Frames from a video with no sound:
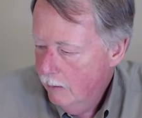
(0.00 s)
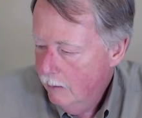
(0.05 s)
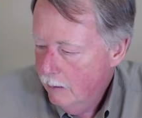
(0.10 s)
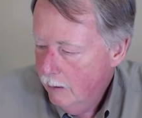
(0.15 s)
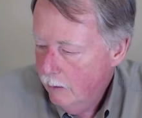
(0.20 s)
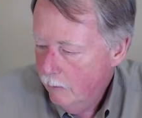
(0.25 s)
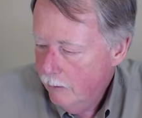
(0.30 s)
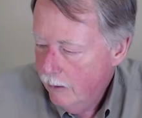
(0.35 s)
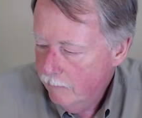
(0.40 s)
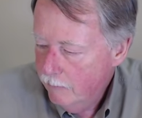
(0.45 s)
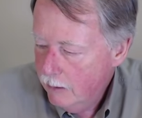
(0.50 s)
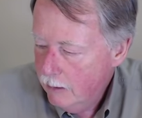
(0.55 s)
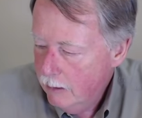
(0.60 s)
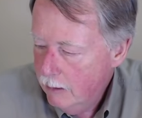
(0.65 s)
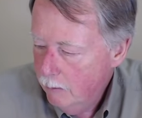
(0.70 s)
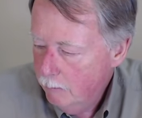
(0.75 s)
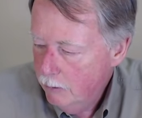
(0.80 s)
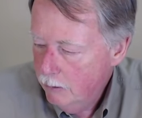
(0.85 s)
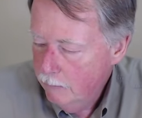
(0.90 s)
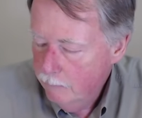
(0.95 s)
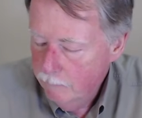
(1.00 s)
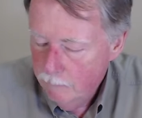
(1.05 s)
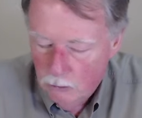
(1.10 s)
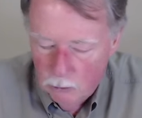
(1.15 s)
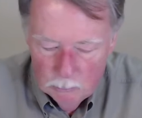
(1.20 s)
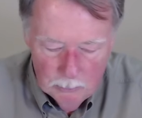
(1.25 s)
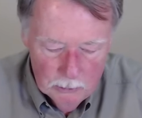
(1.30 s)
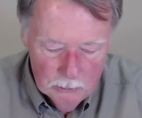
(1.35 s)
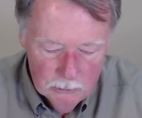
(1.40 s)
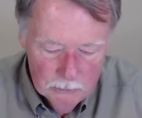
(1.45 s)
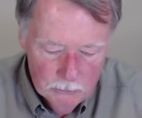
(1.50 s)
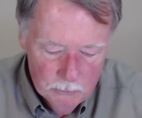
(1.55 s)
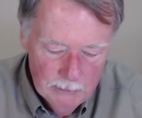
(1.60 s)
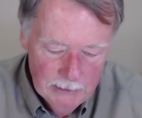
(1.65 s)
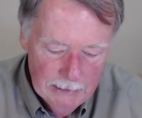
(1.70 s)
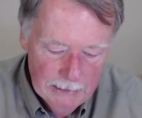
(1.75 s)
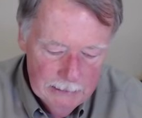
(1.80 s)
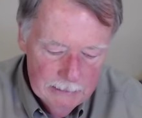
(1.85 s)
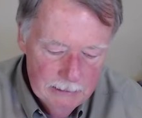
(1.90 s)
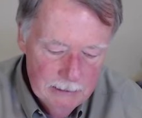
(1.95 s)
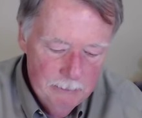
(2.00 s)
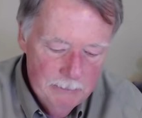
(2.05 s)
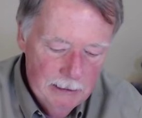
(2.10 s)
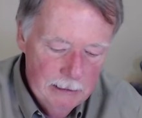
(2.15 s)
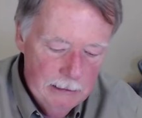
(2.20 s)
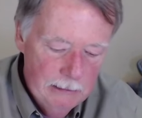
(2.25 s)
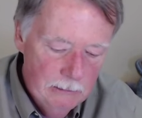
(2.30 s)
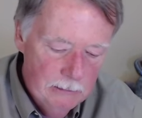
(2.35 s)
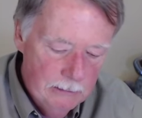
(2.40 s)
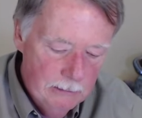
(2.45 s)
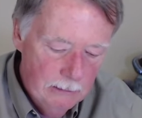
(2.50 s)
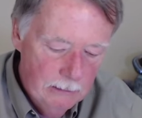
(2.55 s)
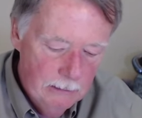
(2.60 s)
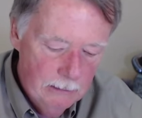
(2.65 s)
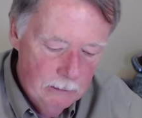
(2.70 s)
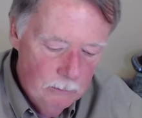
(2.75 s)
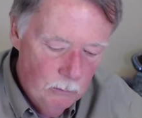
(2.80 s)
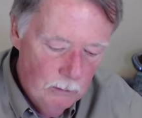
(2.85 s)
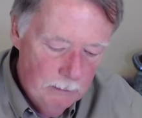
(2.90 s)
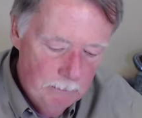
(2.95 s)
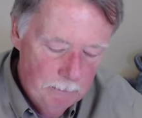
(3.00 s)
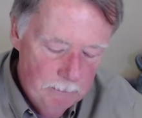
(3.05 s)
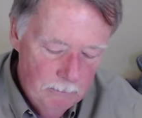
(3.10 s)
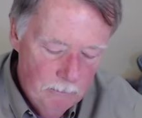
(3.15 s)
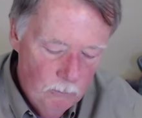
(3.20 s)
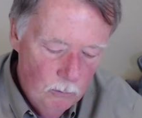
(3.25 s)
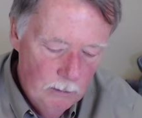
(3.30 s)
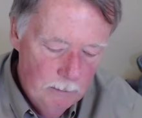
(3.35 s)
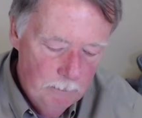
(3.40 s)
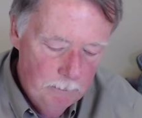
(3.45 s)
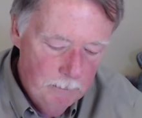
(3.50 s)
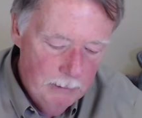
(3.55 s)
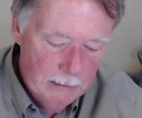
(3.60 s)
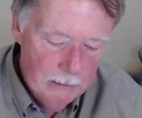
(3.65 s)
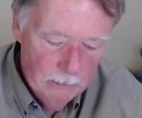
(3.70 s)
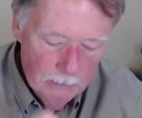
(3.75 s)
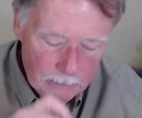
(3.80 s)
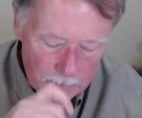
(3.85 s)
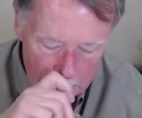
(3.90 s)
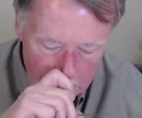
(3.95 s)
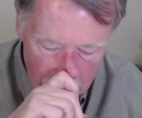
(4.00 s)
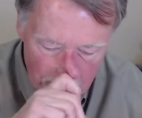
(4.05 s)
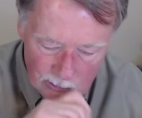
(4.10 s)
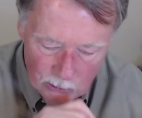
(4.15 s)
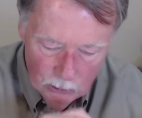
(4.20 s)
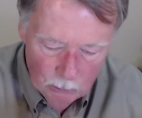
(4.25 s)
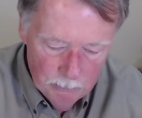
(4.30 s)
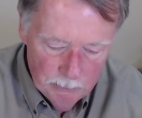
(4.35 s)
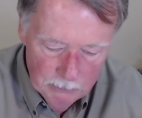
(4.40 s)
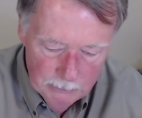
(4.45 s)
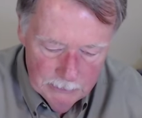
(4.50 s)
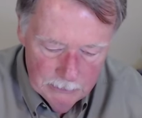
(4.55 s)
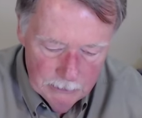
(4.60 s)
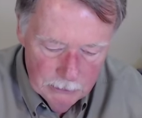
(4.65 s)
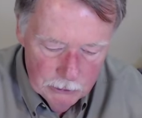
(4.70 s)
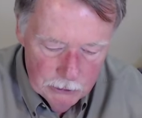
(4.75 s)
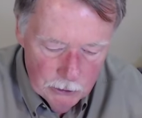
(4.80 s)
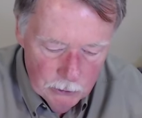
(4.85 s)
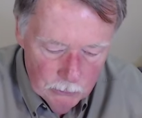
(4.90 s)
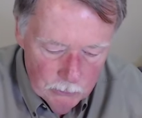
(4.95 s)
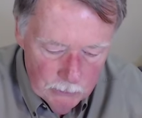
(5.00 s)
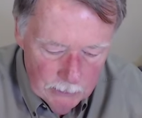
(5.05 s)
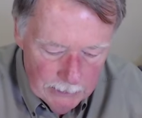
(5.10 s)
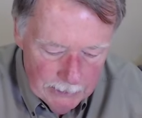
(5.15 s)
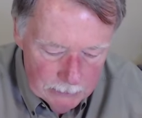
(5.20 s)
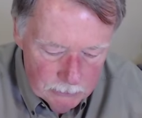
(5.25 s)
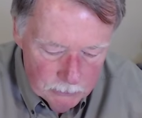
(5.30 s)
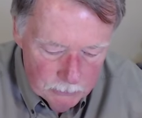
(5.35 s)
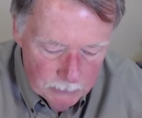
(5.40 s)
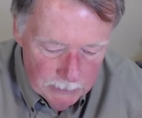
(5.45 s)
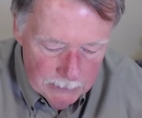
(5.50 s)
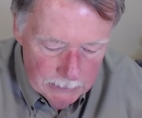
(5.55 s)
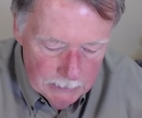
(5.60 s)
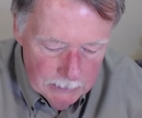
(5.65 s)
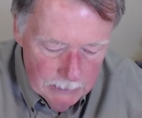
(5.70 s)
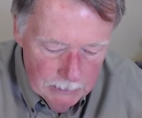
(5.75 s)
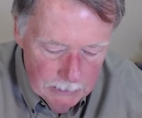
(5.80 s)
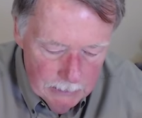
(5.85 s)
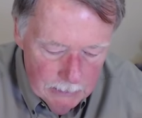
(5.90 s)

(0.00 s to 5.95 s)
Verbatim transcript: Now we have a couple of opals. We had some of these, uh, one, one bigger opal in the show last week.